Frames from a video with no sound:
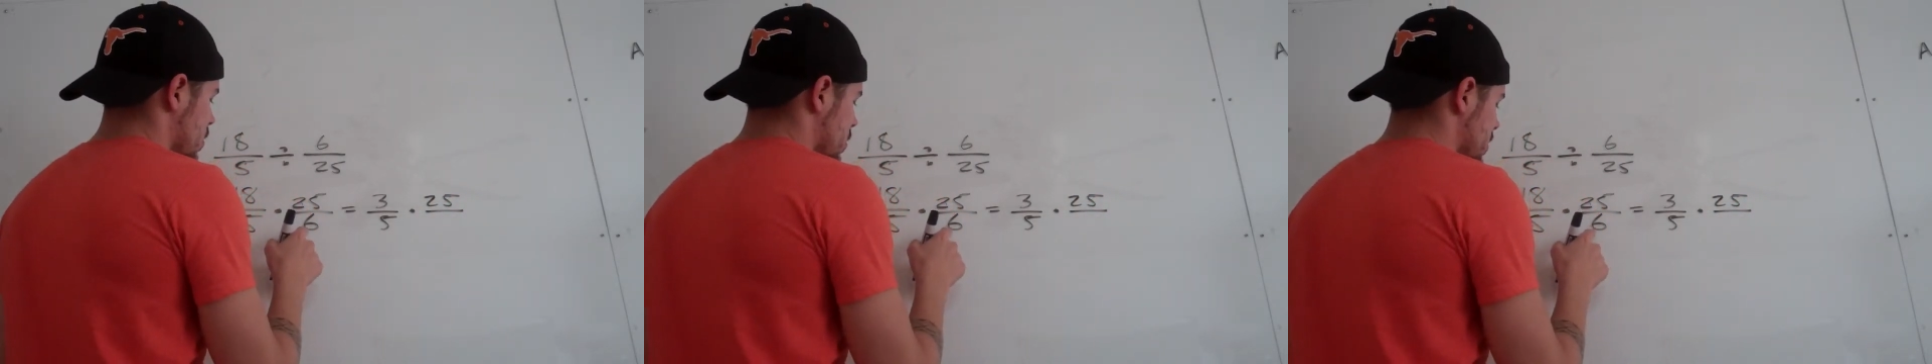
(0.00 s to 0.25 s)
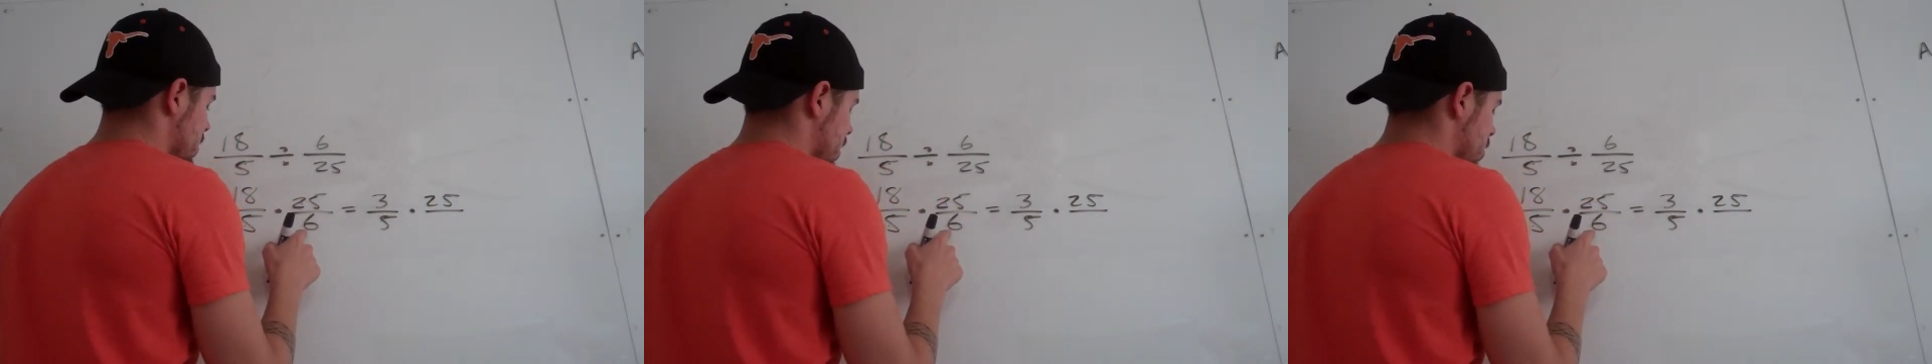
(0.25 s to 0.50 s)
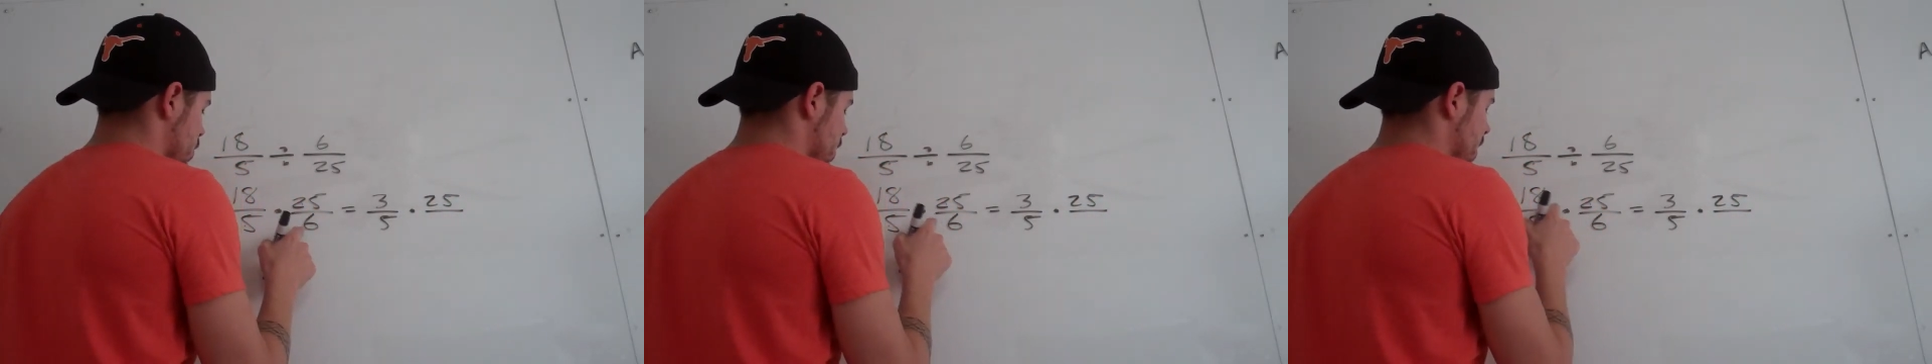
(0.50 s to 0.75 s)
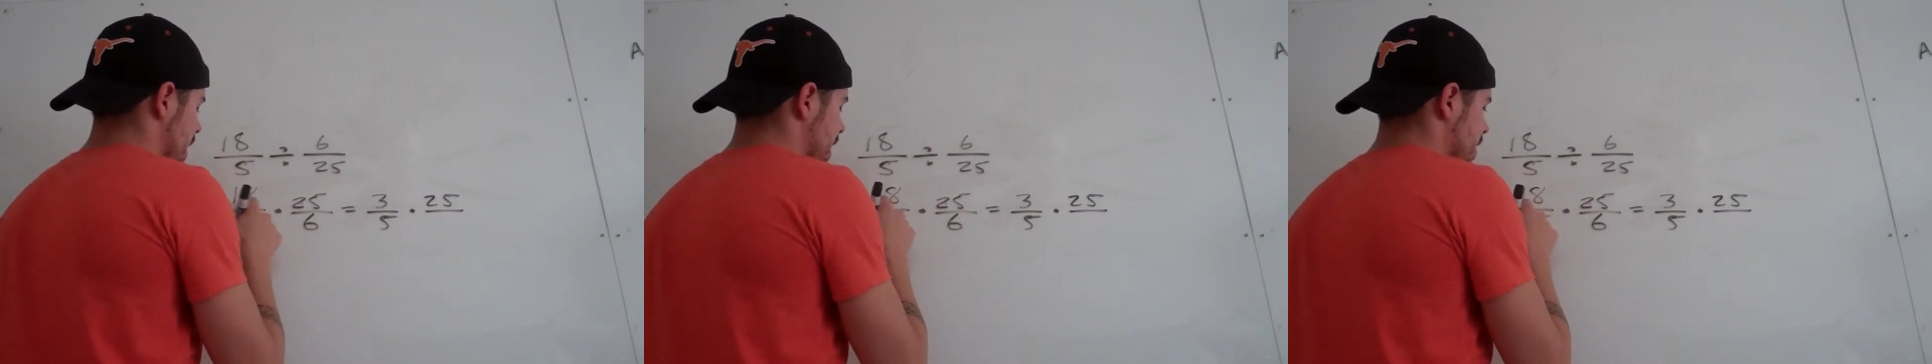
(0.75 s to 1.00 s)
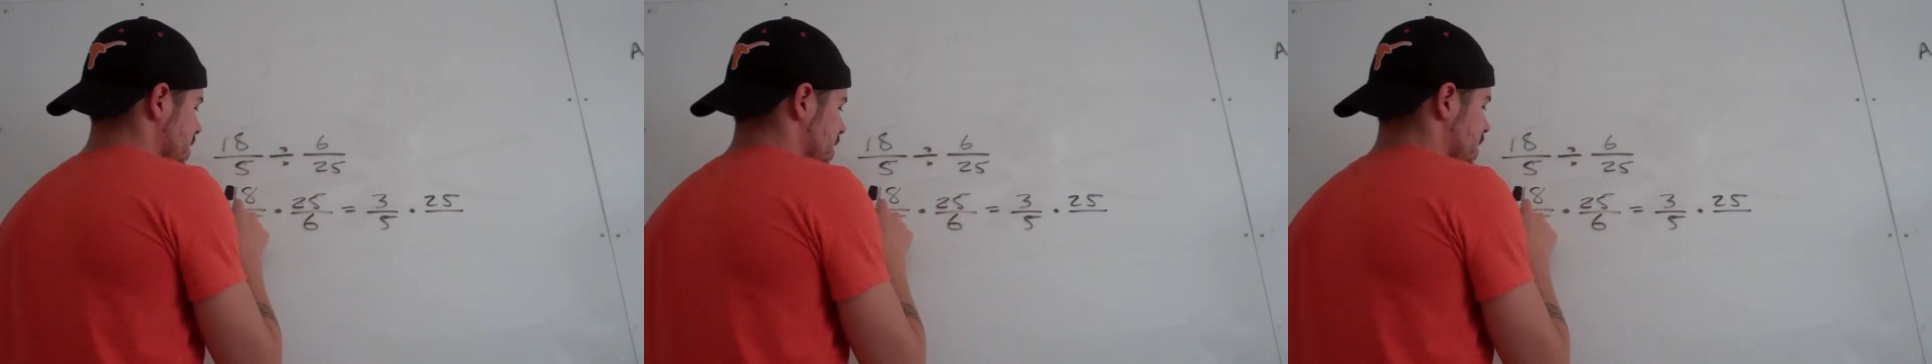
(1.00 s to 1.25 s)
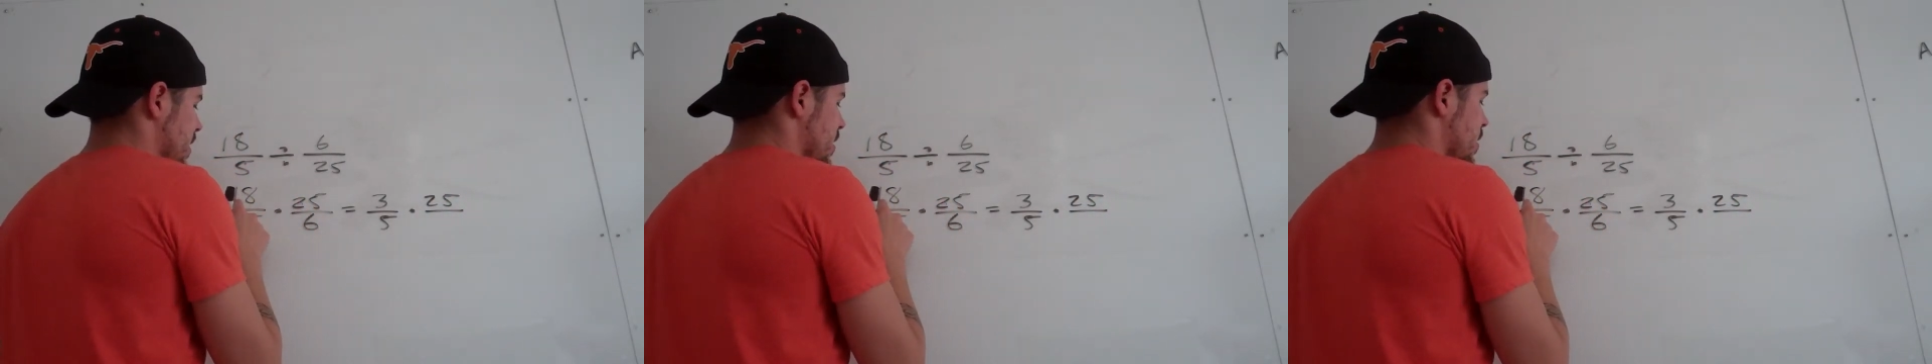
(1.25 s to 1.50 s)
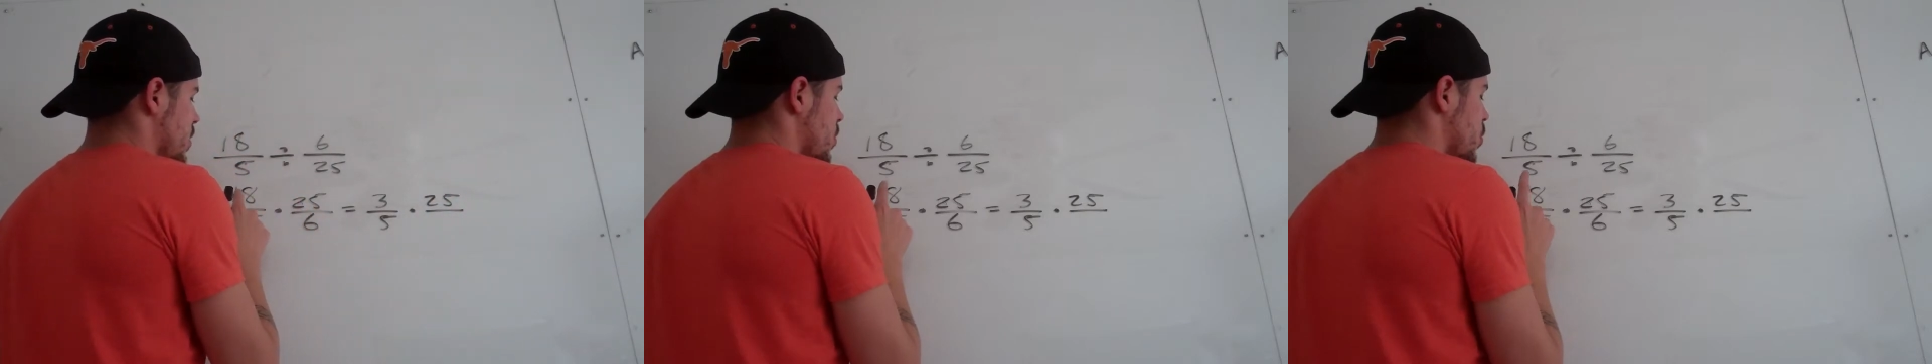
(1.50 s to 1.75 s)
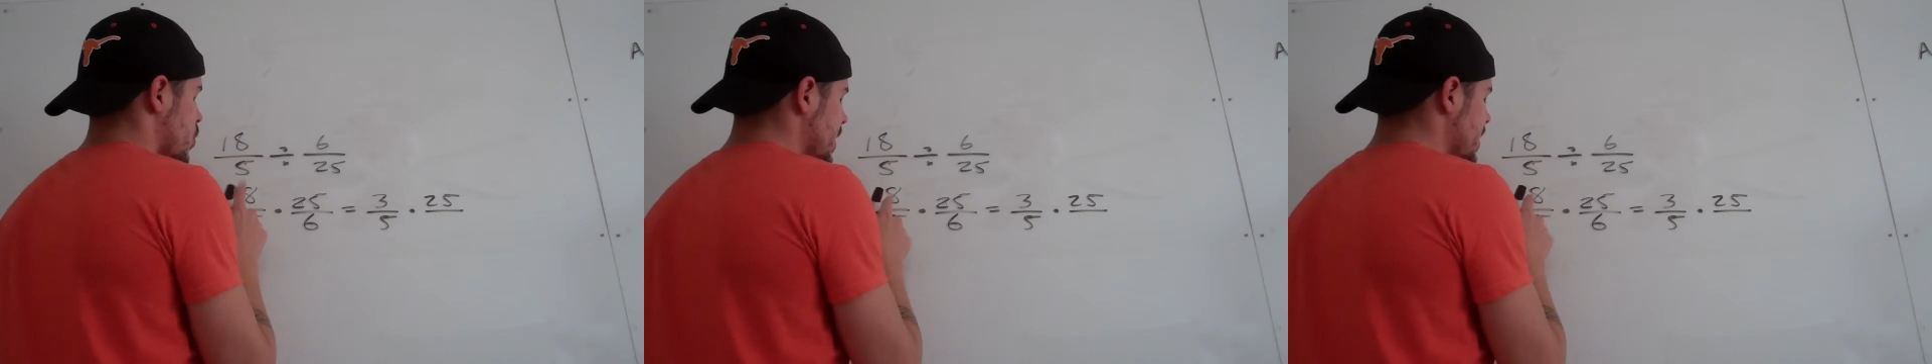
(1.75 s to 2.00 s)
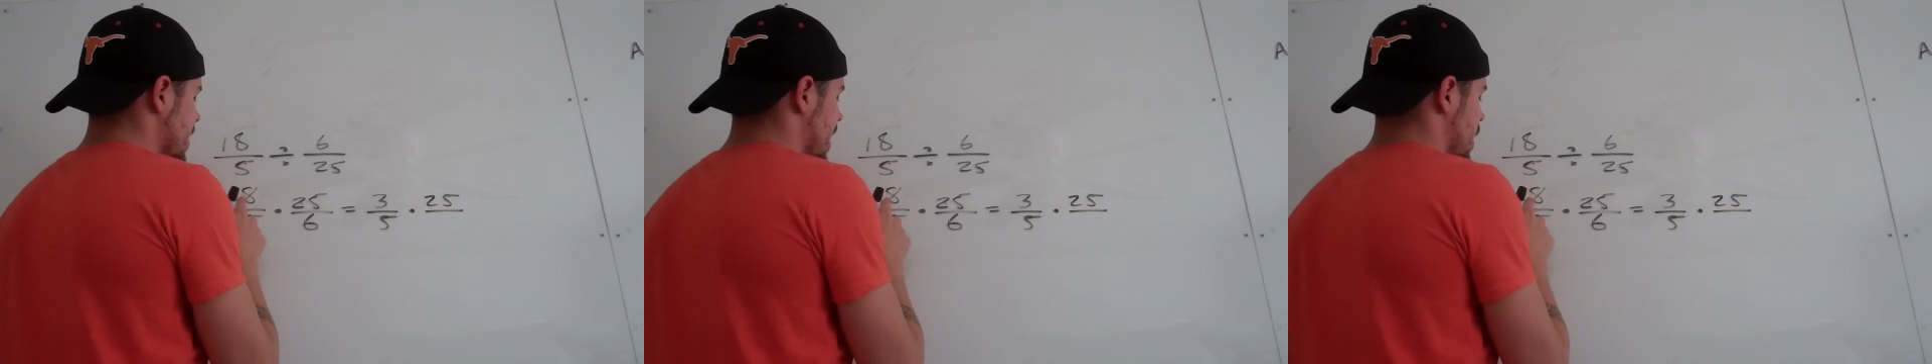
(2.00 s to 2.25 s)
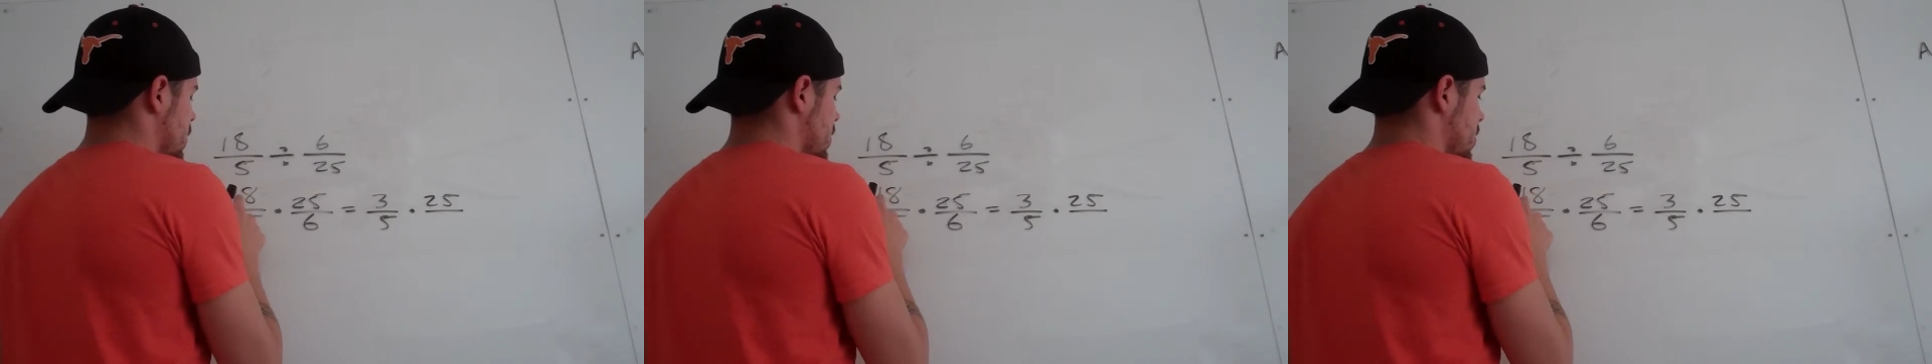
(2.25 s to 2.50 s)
6 went into 18 3 times,